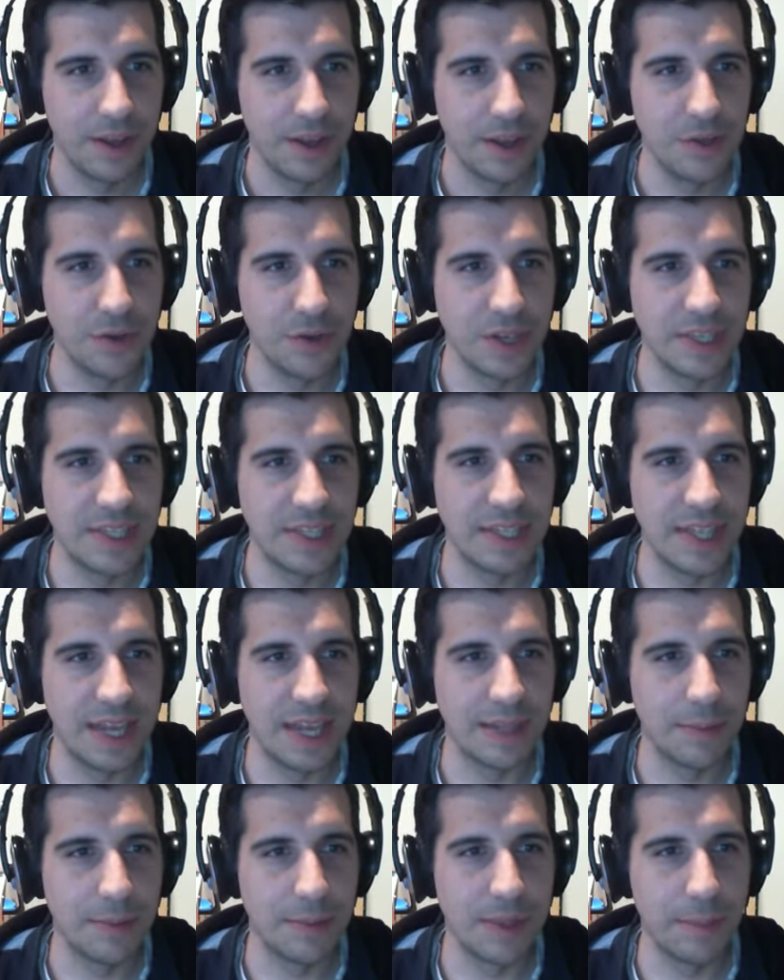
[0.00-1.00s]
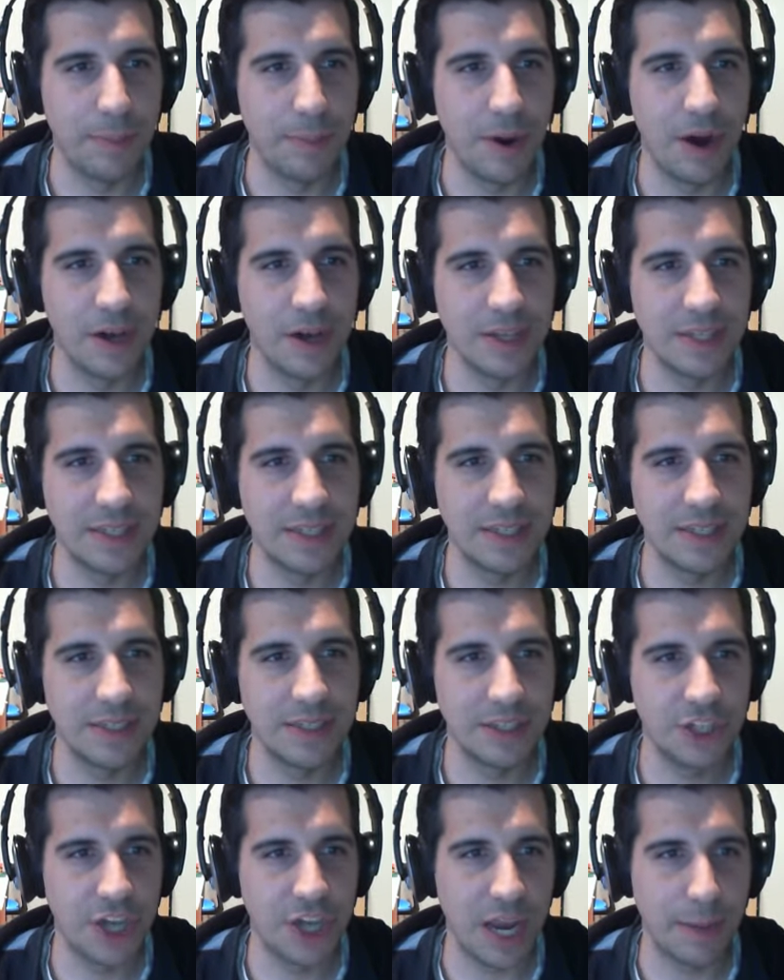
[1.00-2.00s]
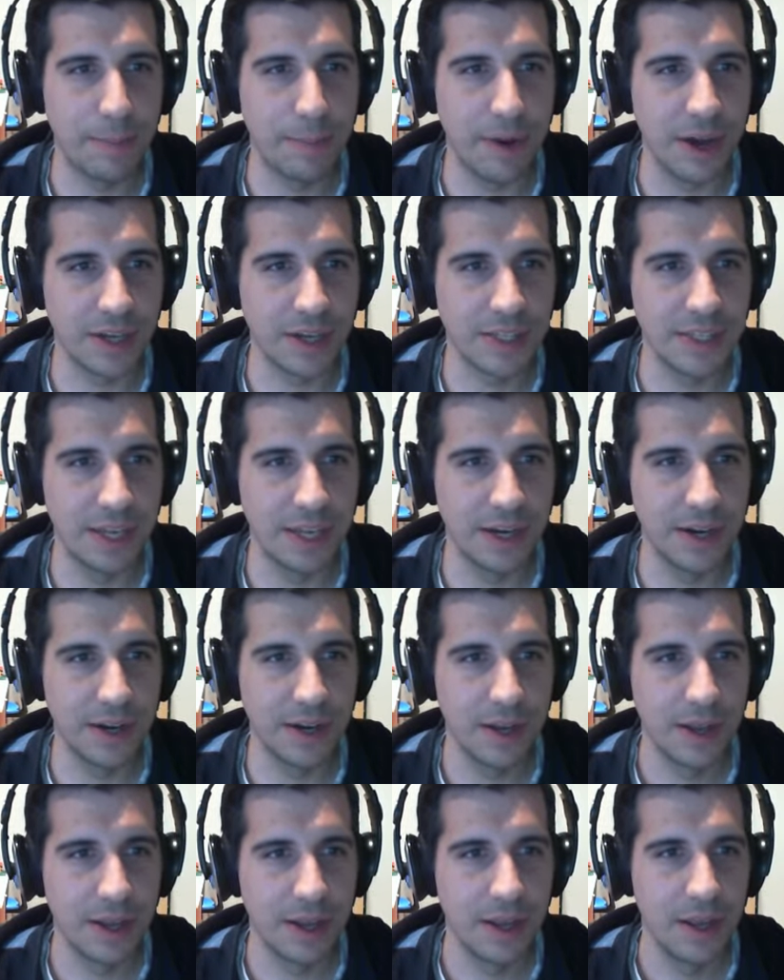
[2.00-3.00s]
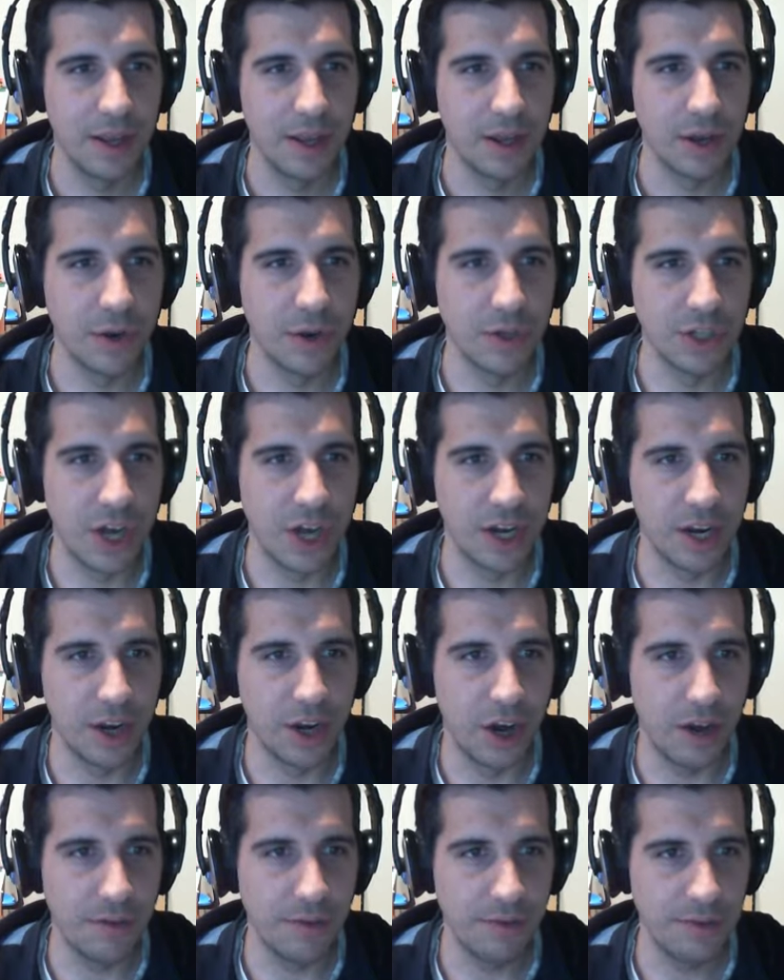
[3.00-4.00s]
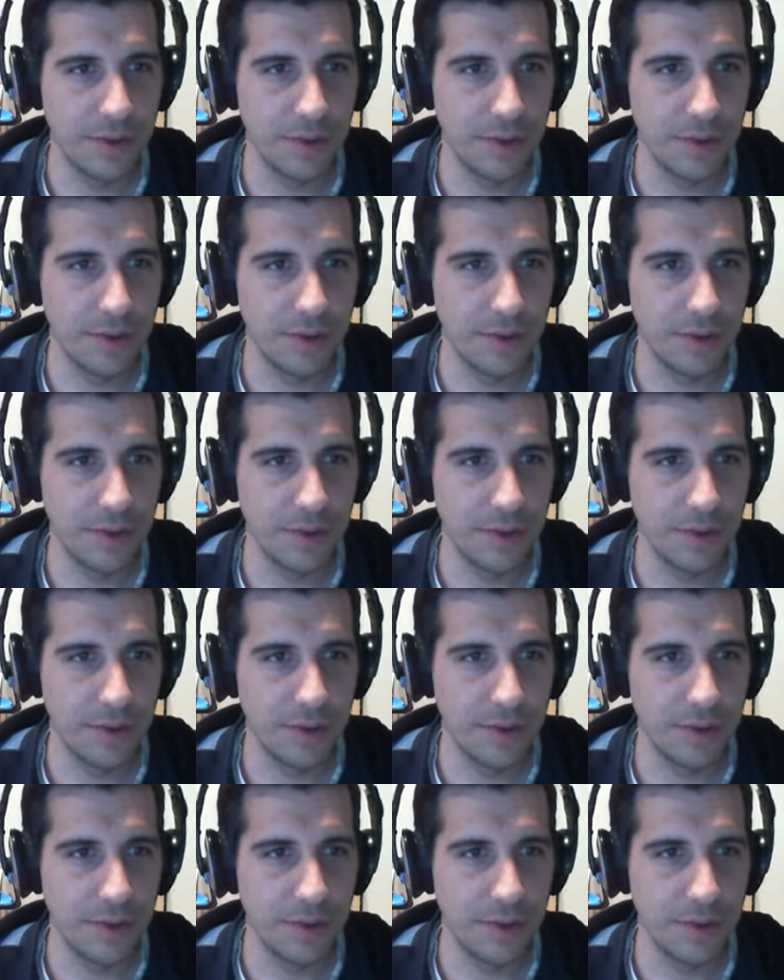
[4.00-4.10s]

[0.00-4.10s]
you can see that the pause checkbox there goes on and off.